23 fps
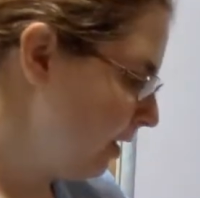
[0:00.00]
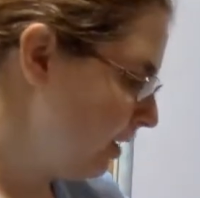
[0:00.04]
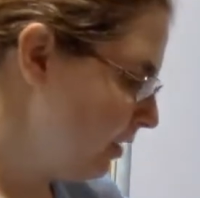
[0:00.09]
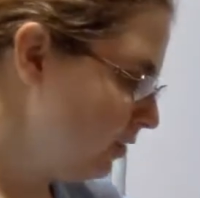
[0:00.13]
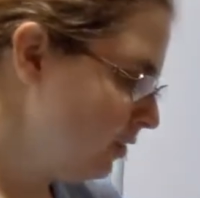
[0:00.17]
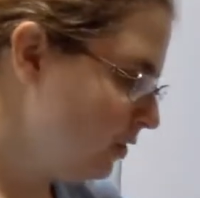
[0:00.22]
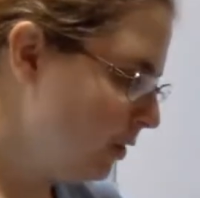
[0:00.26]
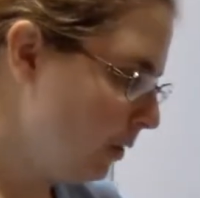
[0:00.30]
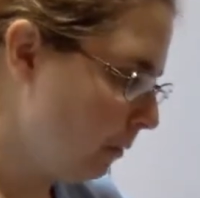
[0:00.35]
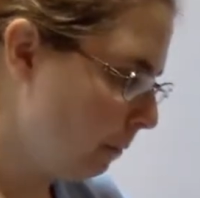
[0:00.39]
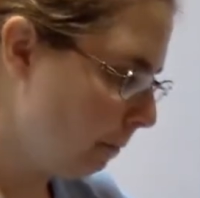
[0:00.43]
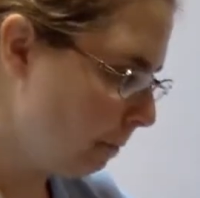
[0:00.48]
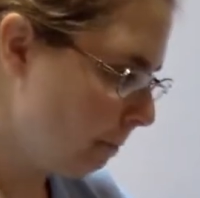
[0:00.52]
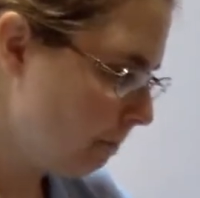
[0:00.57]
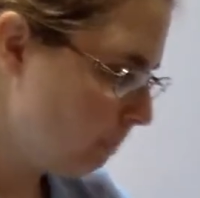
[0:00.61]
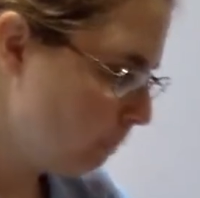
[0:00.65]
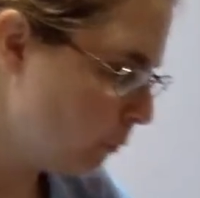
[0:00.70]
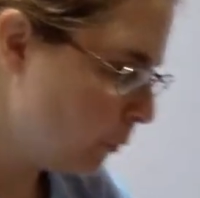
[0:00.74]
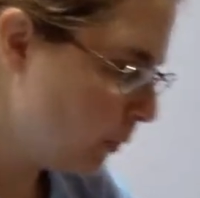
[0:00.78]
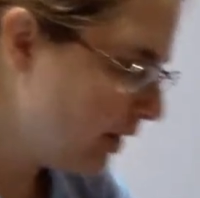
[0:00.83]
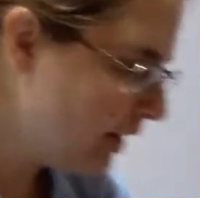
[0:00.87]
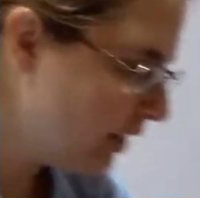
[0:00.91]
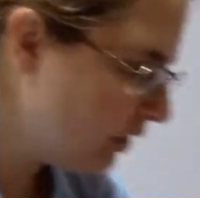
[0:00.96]
So
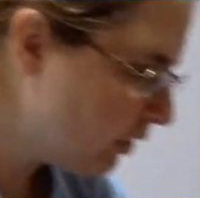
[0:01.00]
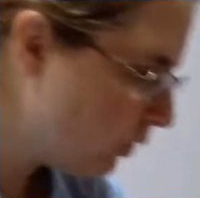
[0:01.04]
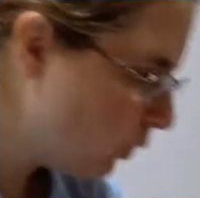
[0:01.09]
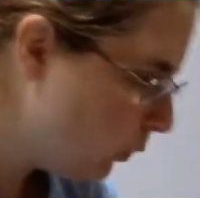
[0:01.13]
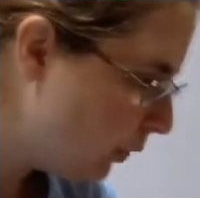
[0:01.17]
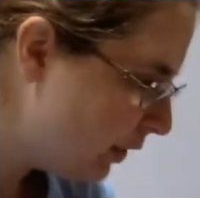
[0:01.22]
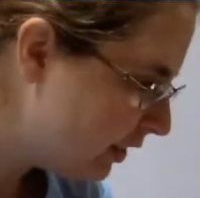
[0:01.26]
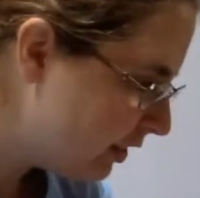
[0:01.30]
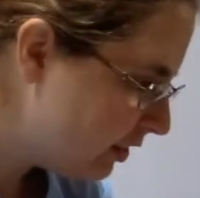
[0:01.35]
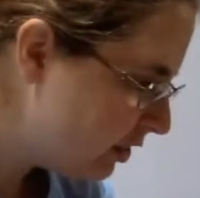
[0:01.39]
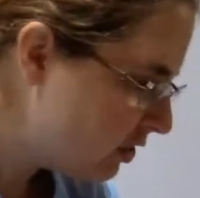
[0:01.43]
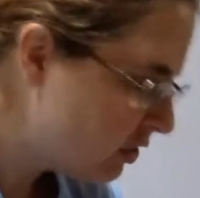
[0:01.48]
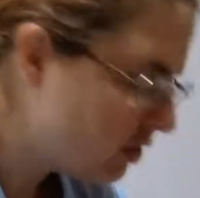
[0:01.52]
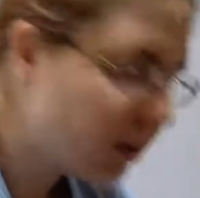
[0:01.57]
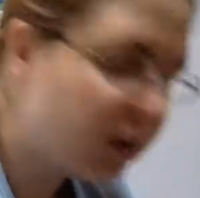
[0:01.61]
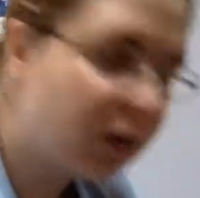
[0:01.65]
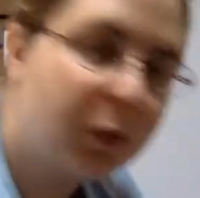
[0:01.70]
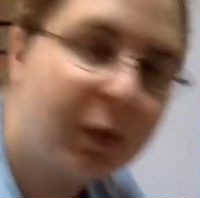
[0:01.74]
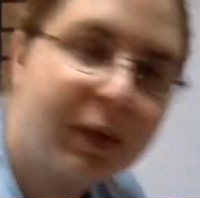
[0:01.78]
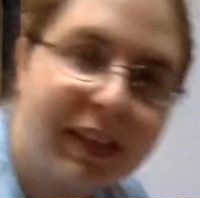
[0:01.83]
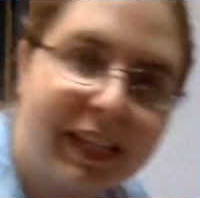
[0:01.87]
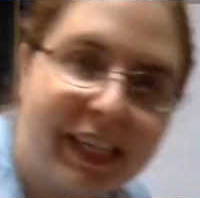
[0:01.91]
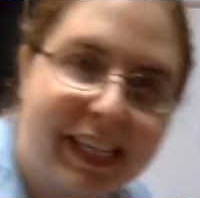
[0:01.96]
we are going to start
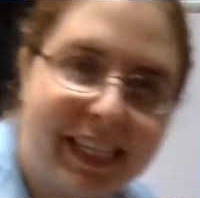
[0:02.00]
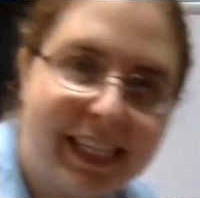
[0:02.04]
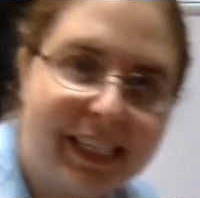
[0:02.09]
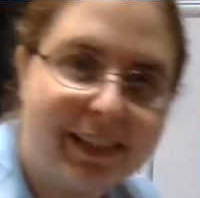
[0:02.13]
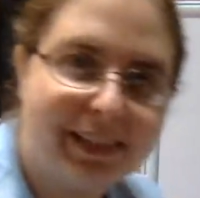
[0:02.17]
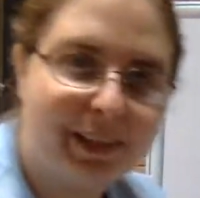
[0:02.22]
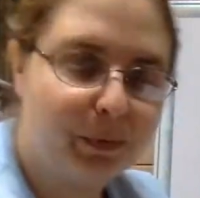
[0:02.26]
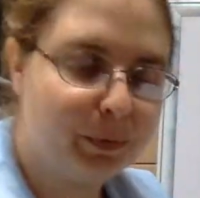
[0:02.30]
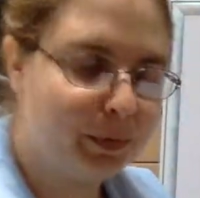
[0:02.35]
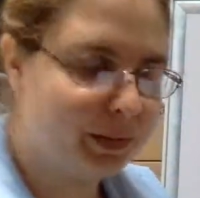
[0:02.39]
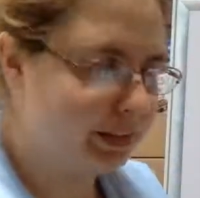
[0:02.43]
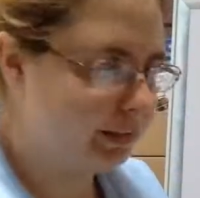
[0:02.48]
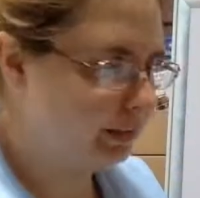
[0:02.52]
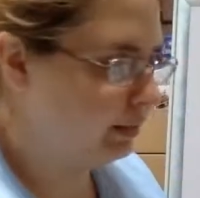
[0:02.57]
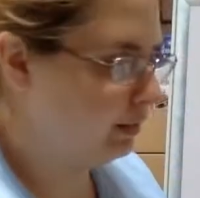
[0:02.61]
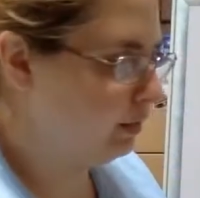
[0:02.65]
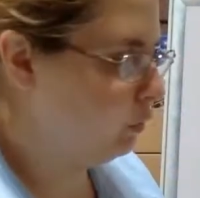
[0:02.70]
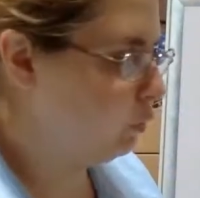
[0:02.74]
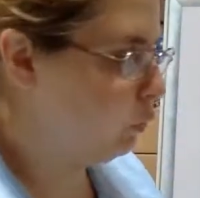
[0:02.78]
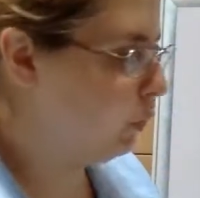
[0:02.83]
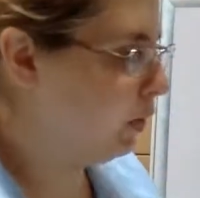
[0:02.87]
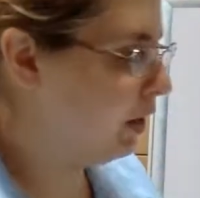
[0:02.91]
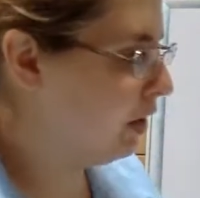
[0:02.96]
with an easy one.
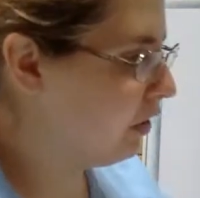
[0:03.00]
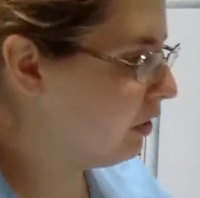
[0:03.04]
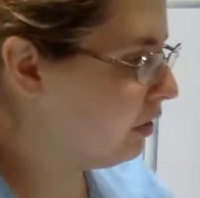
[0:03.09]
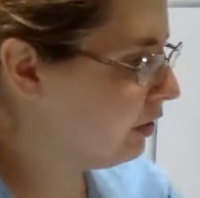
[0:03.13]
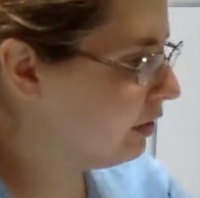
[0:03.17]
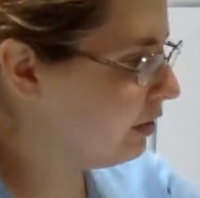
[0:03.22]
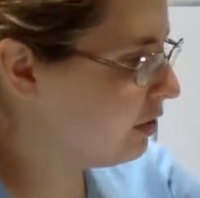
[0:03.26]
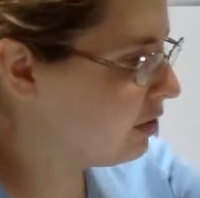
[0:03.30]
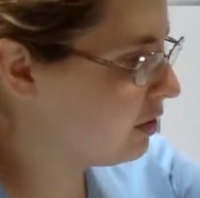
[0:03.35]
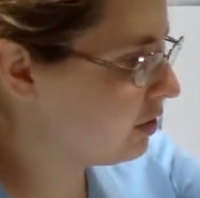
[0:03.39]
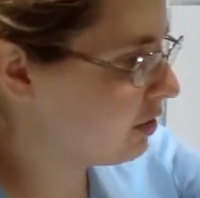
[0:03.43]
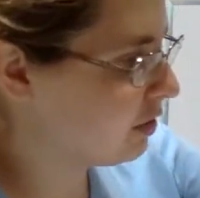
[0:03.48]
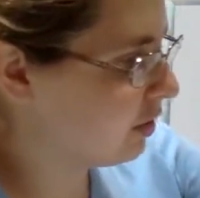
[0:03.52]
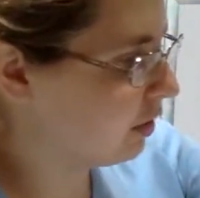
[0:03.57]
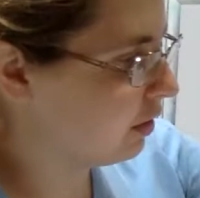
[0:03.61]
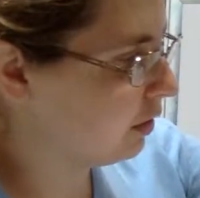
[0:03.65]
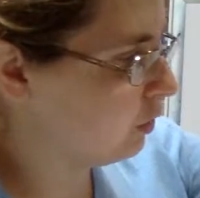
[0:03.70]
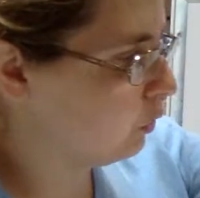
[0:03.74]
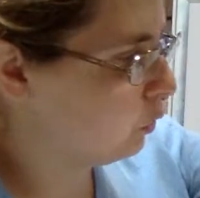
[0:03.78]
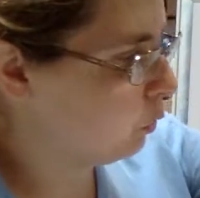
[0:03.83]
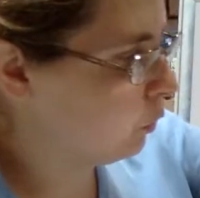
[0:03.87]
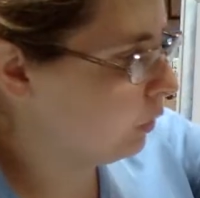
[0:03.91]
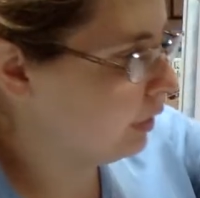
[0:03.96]
We are going to
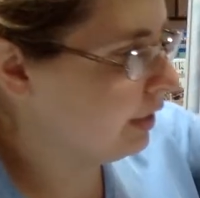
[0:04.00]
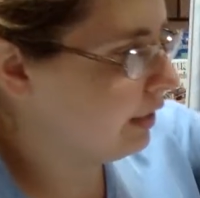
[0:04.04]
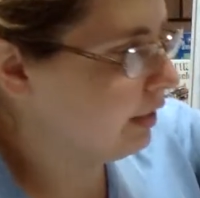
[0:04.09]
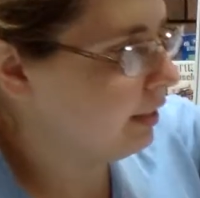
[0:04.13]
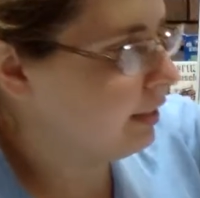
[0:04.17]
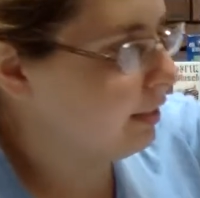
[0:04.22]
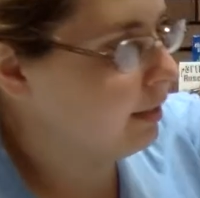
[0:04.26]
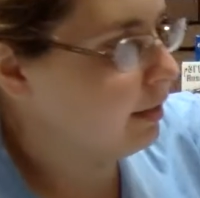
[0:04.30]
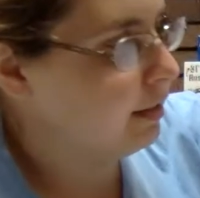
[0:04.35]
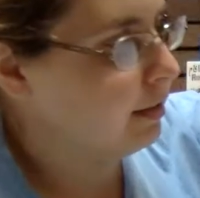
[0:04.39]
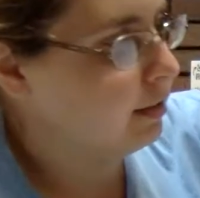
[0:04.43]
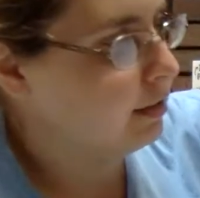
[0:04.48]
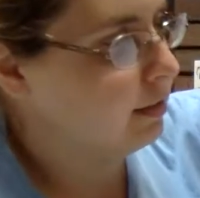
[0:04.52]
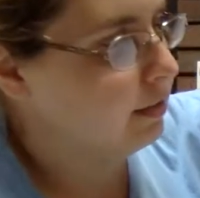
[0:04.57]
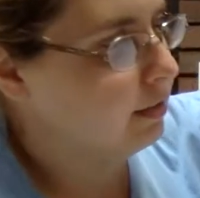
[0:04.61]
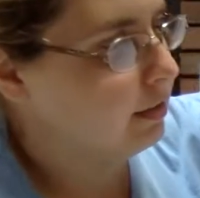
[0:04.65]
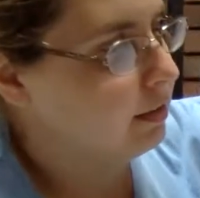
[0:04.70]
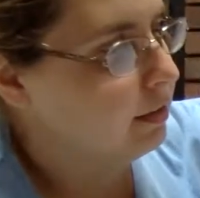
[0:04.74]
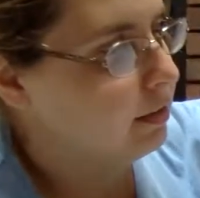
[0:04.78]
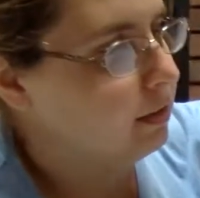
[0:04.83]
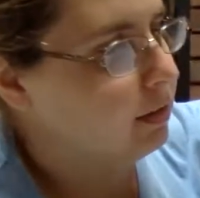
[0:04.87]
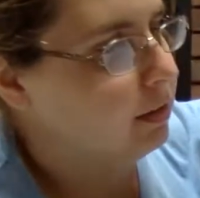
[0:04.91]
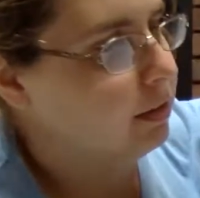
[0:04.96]
start with
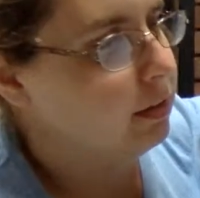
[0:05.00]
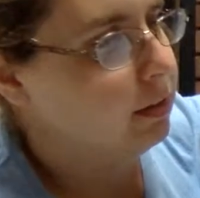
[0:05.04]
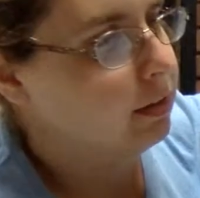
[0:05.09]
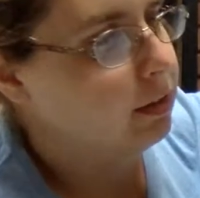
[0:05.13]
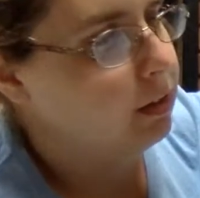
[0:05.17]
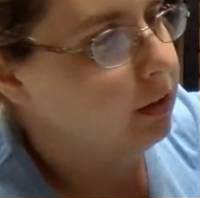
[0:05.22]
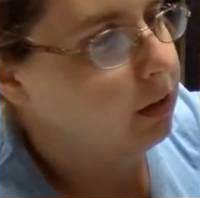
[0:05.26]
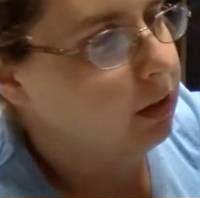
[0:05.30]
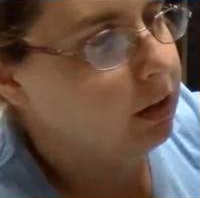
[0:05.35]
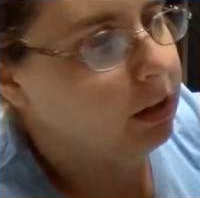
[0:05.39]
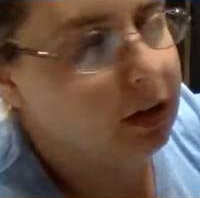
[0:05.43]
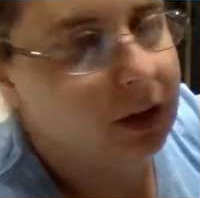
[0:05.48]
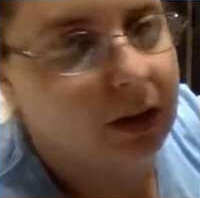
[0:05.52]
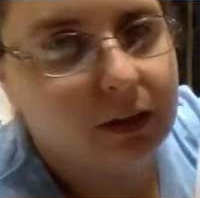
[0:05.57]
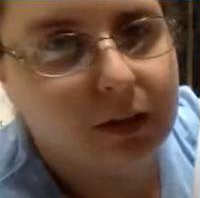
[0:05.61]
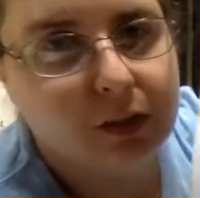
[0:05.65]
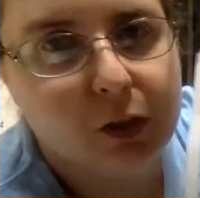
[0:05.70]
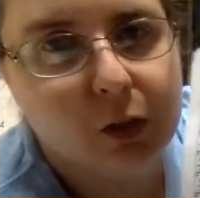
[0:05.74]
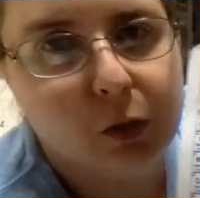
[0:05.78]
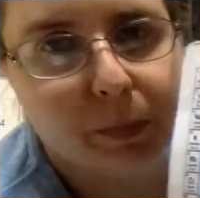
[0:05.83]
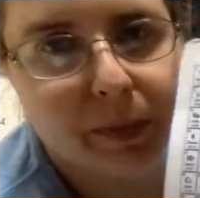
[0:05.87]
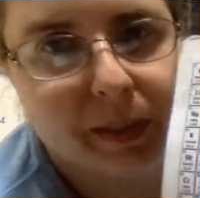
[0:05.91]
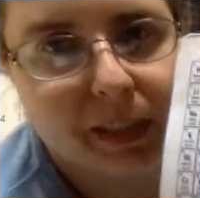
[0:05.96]

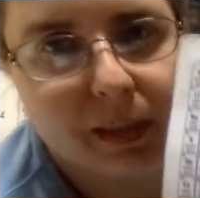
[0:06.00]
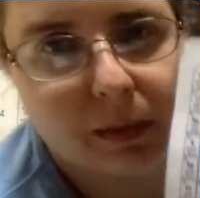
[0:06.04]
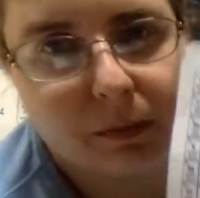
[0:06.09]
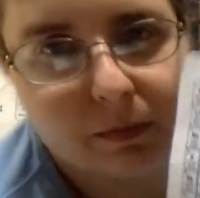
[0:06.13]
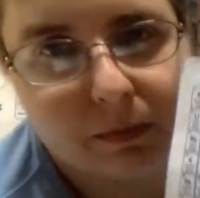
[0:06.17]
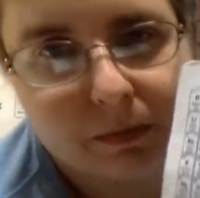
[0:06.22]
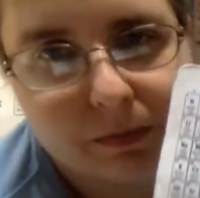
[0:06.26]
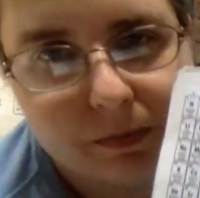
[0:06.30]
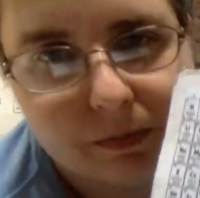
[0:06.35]
aluminum.